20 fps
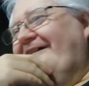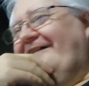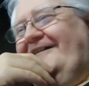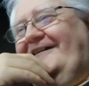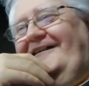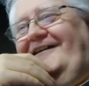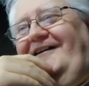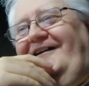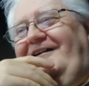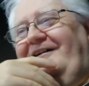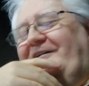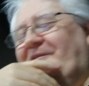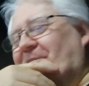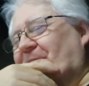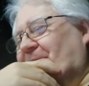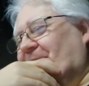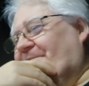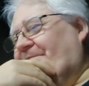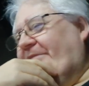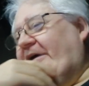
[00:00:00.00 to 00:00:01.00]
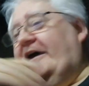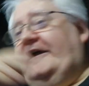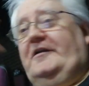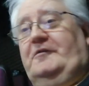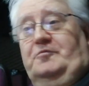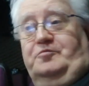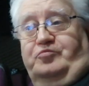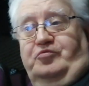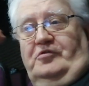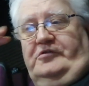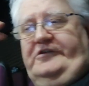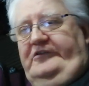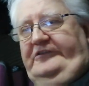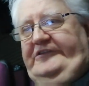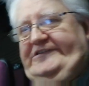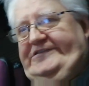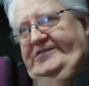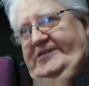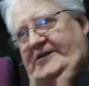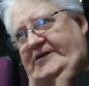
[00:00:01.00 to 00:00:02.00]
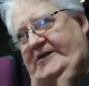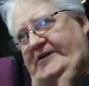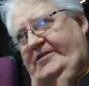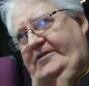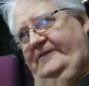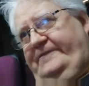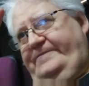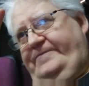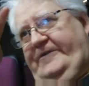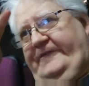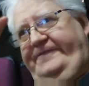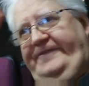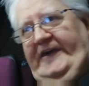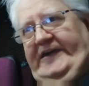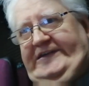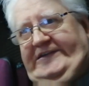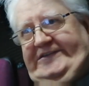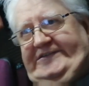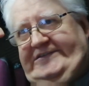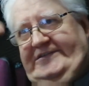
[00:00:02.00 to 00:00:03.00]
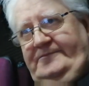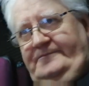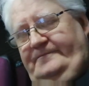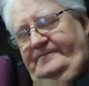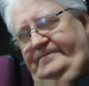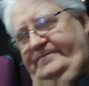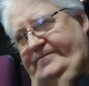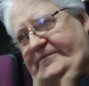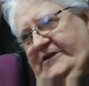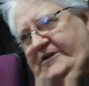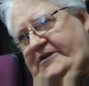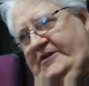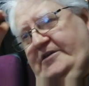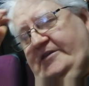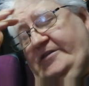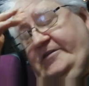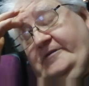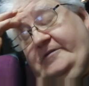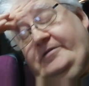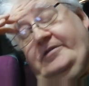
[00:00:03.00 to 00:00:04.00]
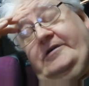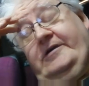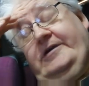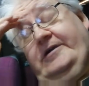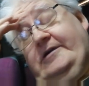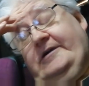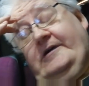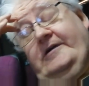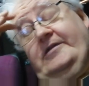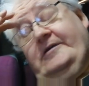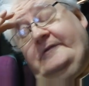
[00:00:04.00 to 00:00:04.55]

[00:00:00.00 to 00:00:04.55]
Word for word: um, and of course the the, the phase, uh, the the, uh,